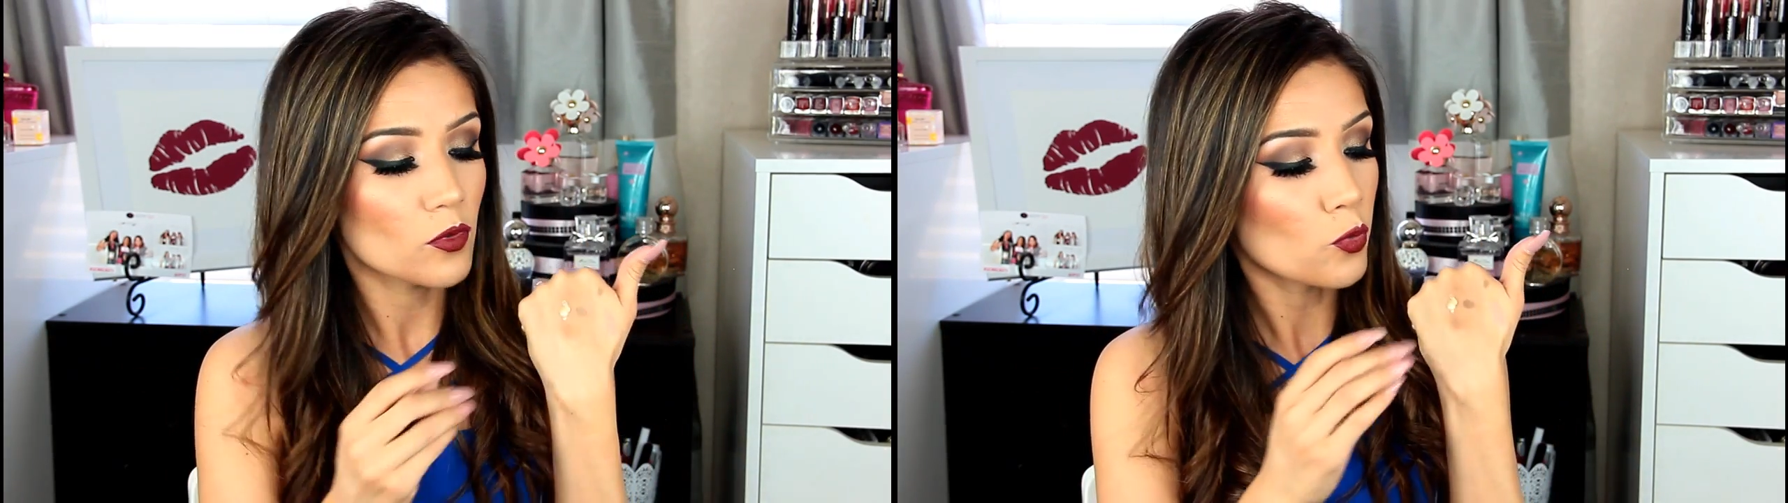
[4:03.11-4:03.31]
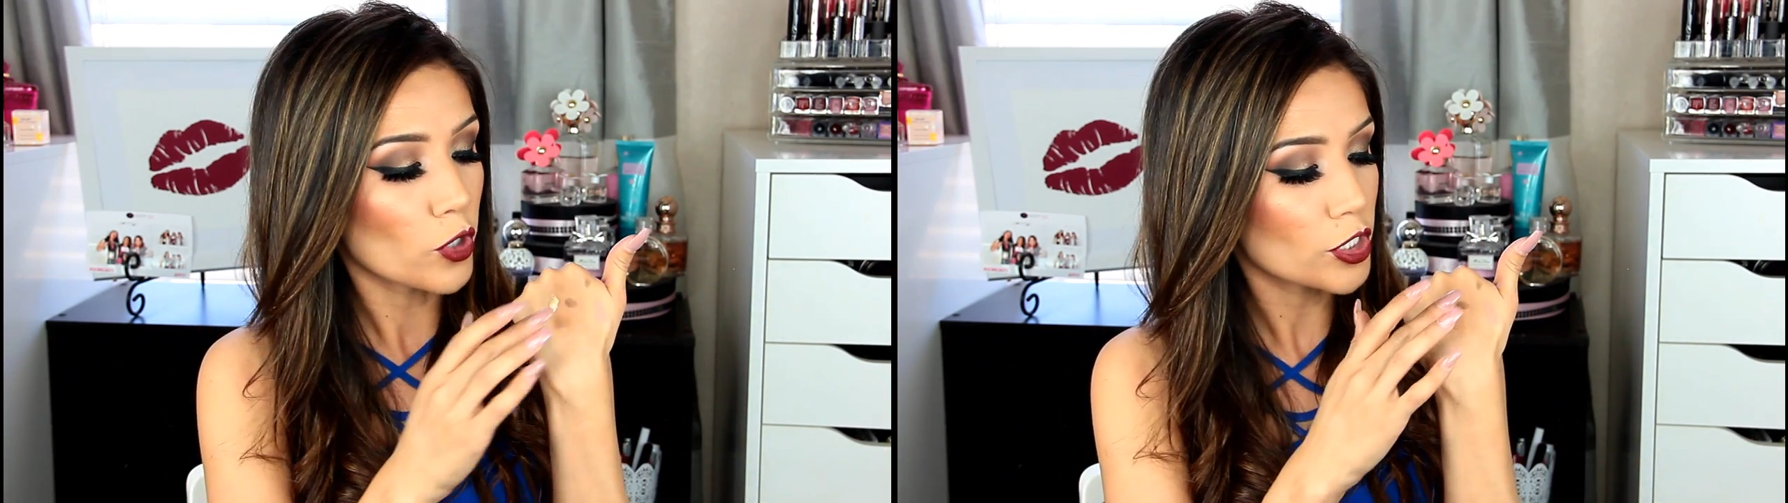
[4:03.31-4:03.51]

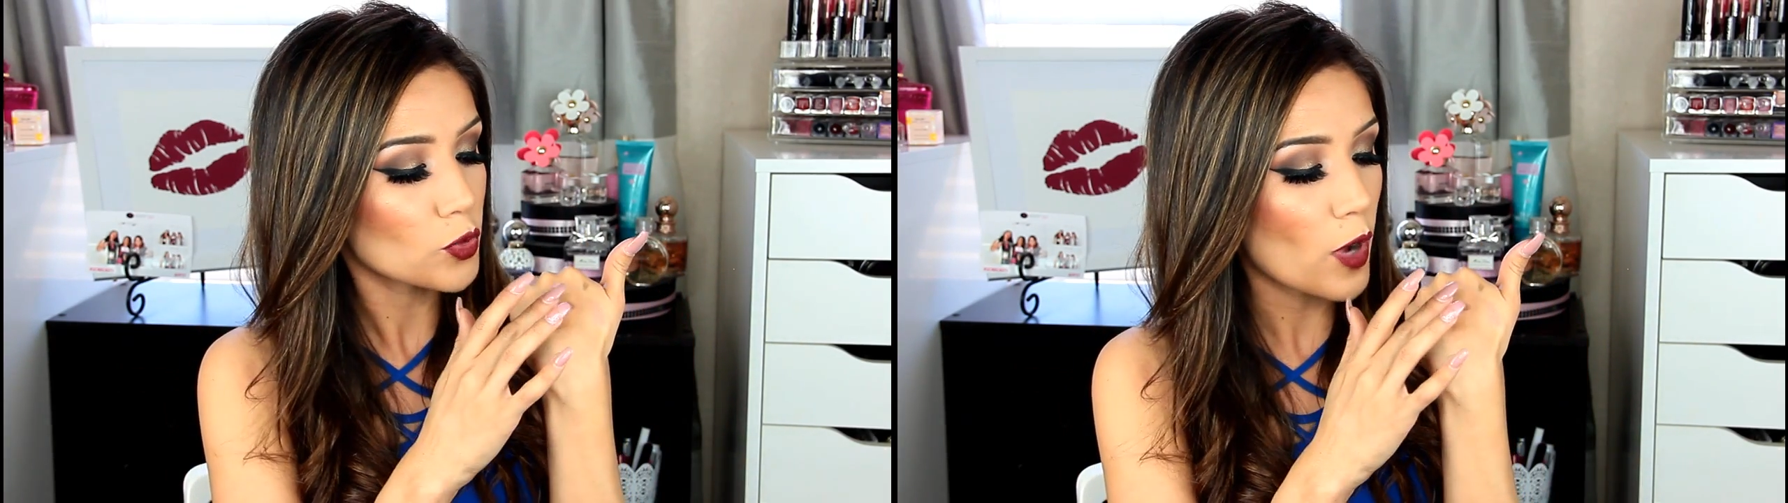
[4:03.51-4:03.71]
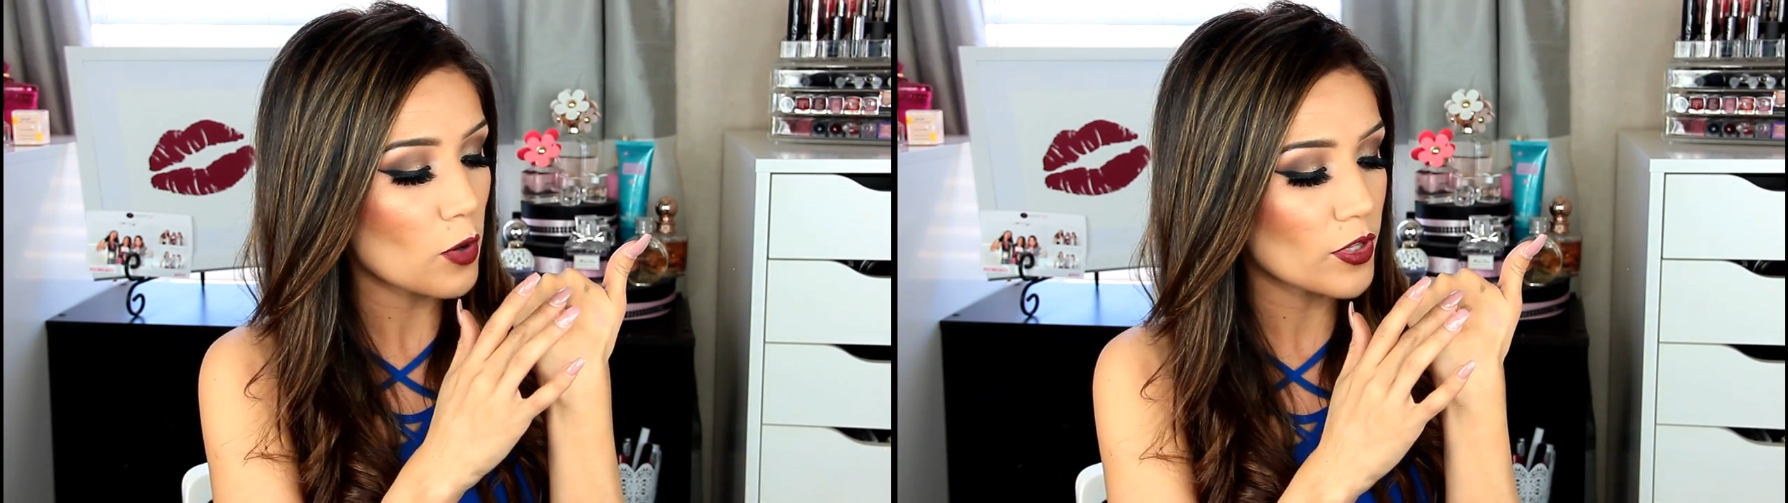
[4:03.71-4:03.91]

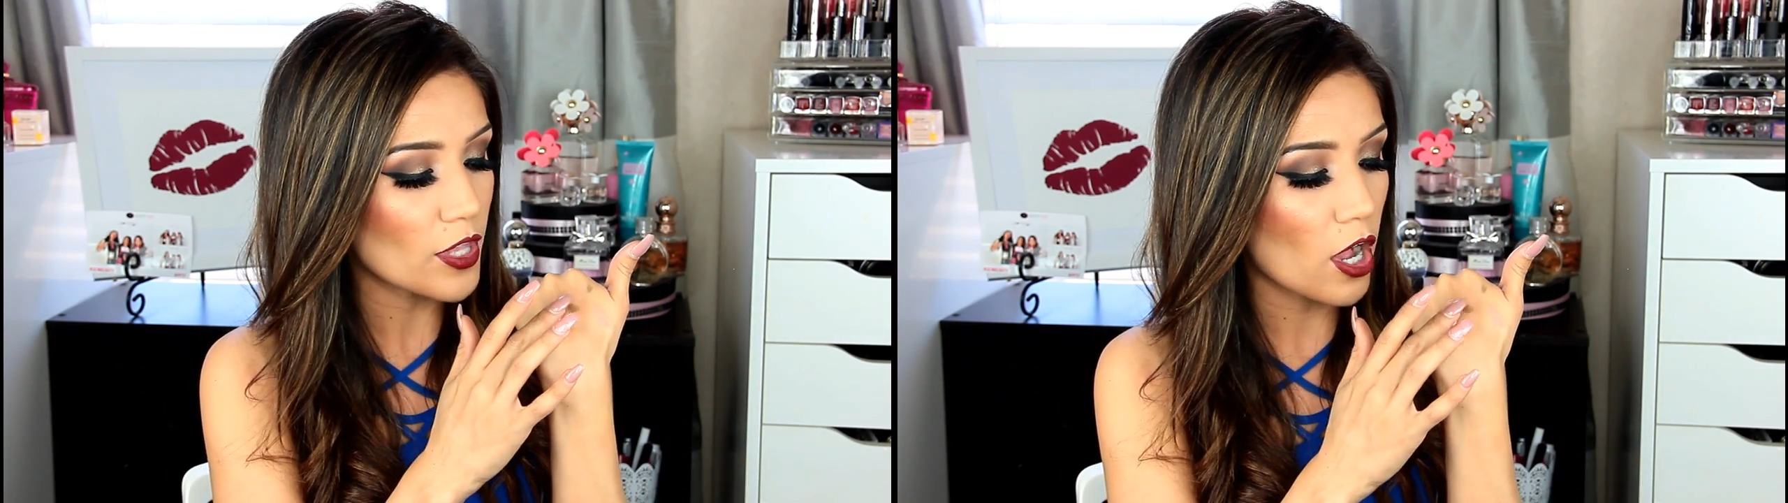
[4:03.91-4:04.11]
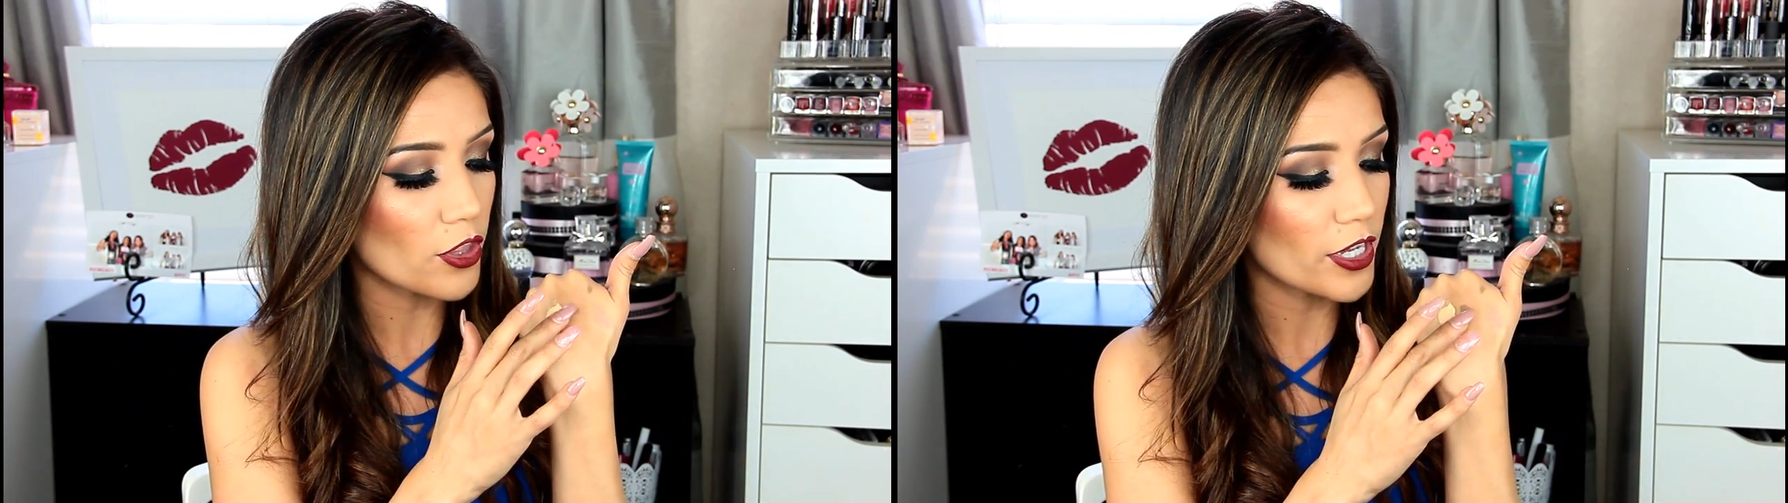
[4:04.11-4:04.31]
works well with
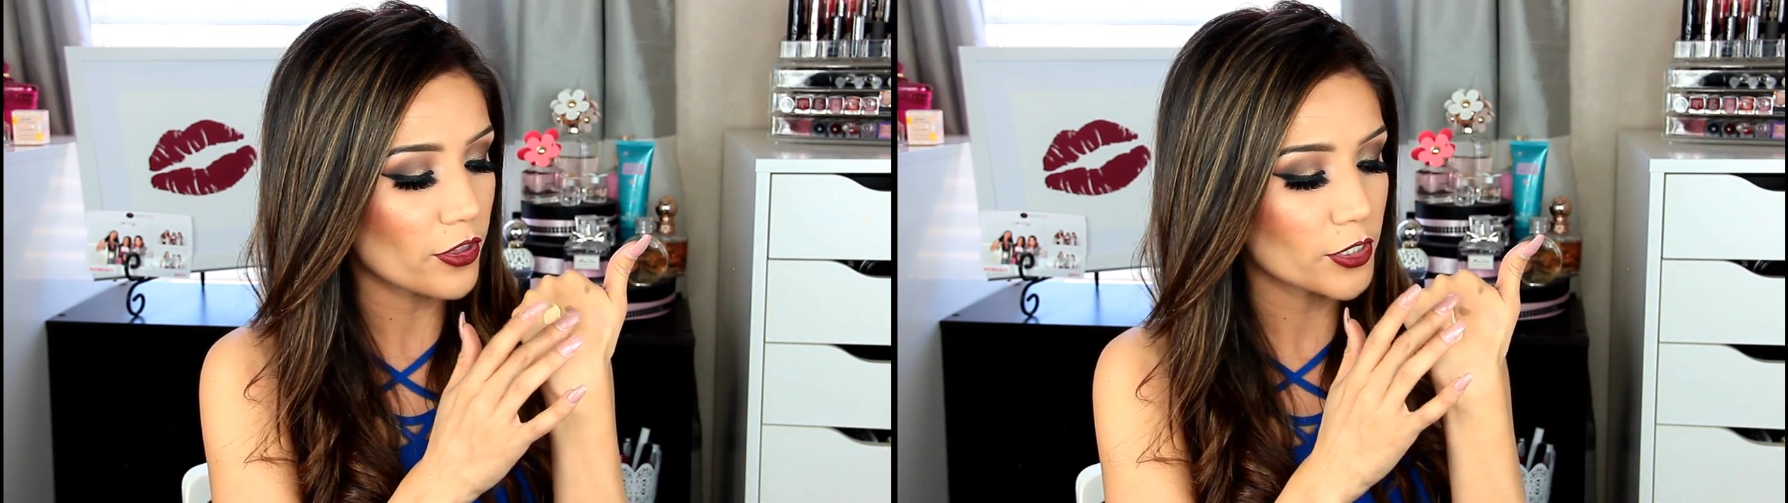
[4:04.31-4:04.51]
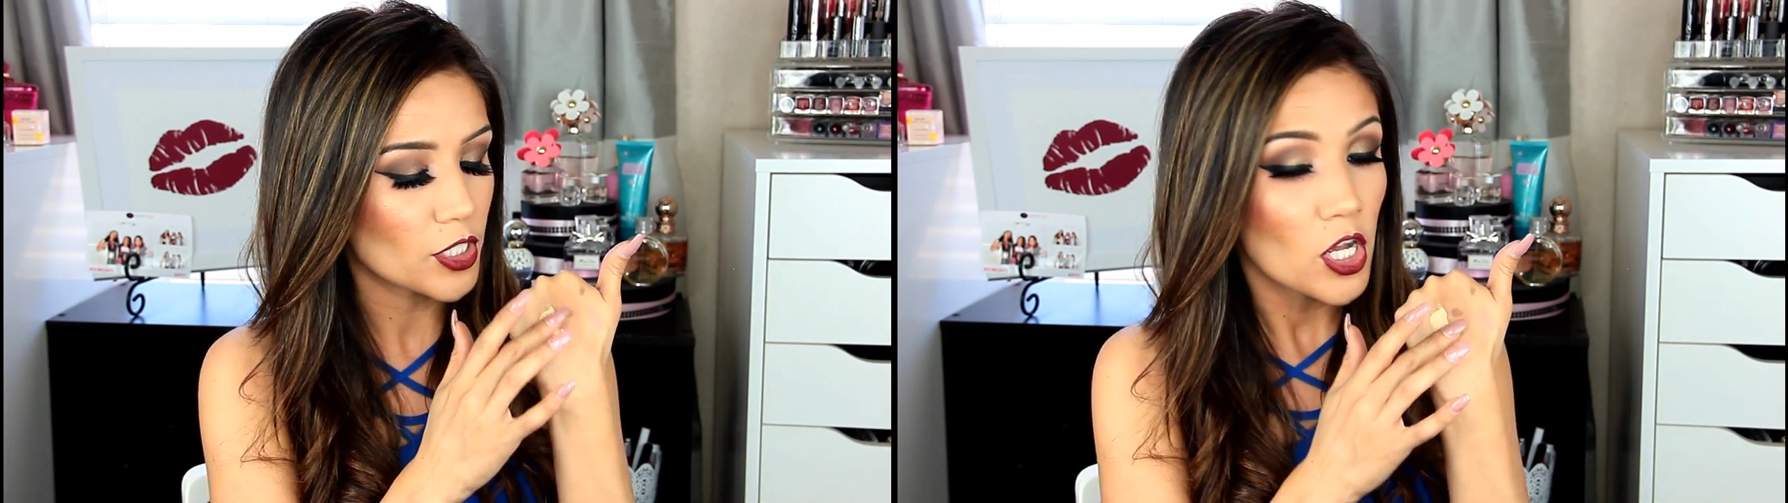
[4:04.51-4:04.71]
all the
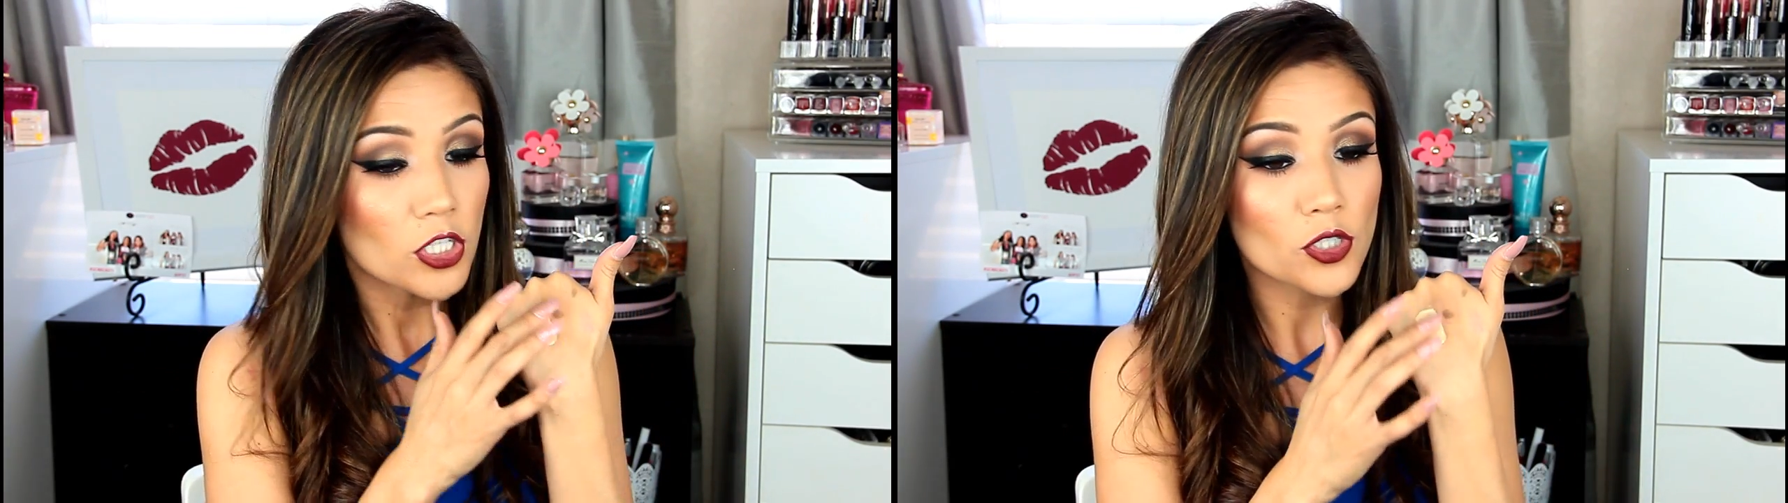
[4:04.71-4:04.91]
others.